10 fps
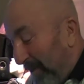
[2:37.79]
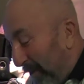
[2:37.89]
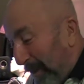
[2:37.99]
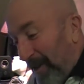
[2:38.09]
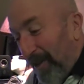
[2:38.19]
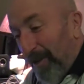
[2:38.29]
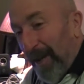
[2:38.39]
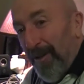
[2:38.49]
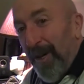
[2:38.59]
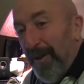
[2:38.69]
first place I
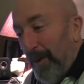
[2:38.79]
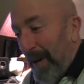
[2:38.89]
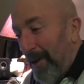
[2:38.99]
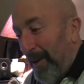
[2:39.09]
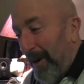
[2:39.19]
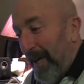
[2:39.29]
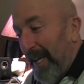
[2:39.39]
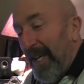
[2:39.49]
was Johannesburg,